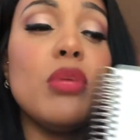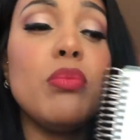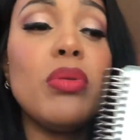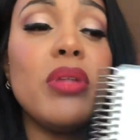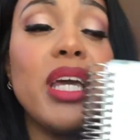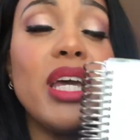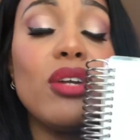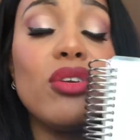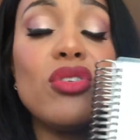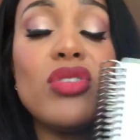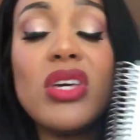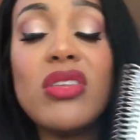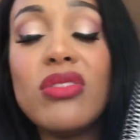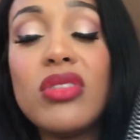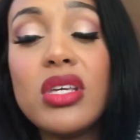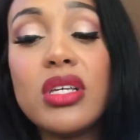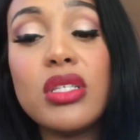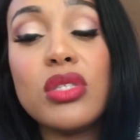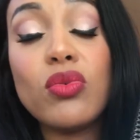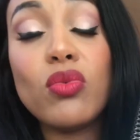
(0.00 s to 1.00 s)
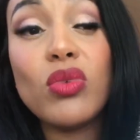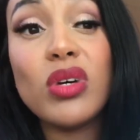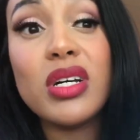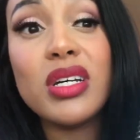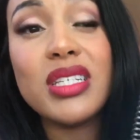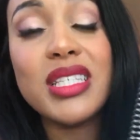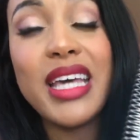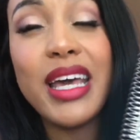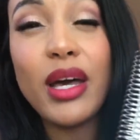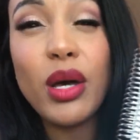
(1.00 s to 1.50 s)
planner, that this
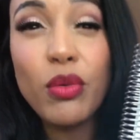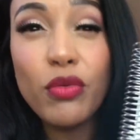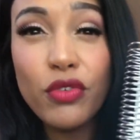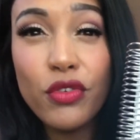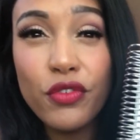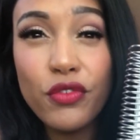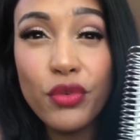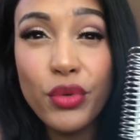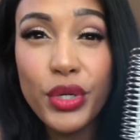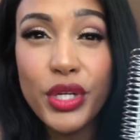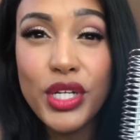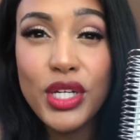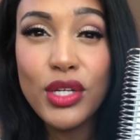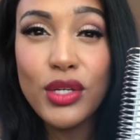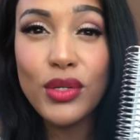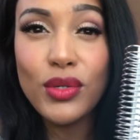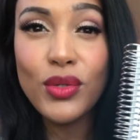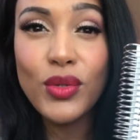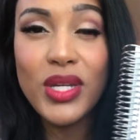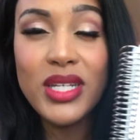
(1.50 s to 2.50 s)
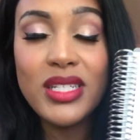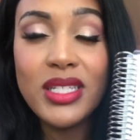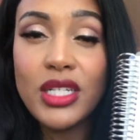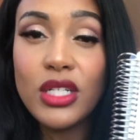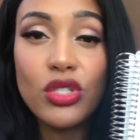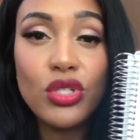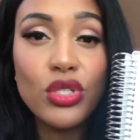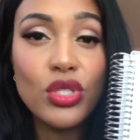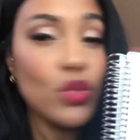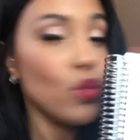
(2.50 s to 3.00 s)
was helpful for you. As
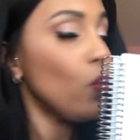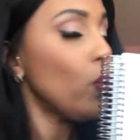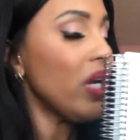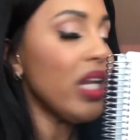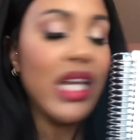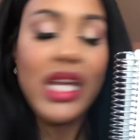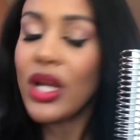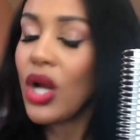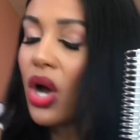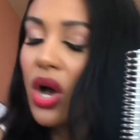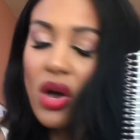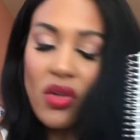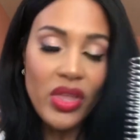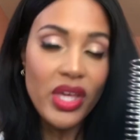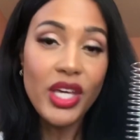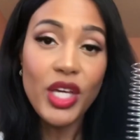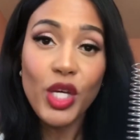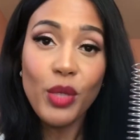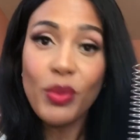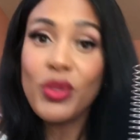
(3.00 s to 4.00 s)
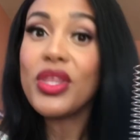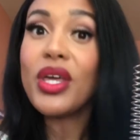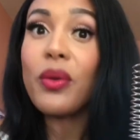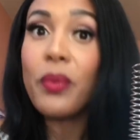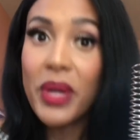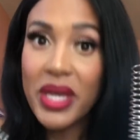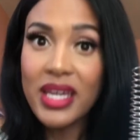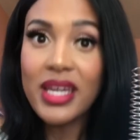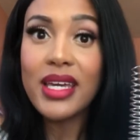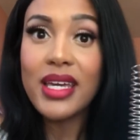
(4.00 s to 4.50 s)
teachers, we need all the help that
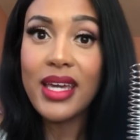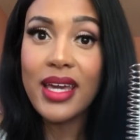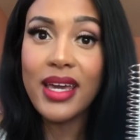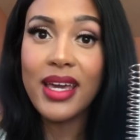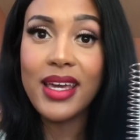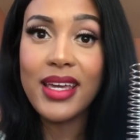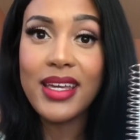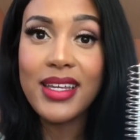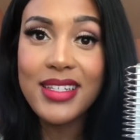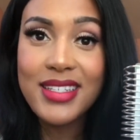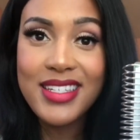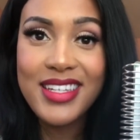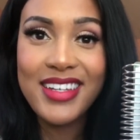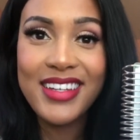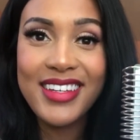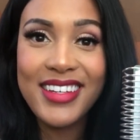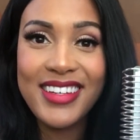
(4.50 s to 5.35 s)
we can get.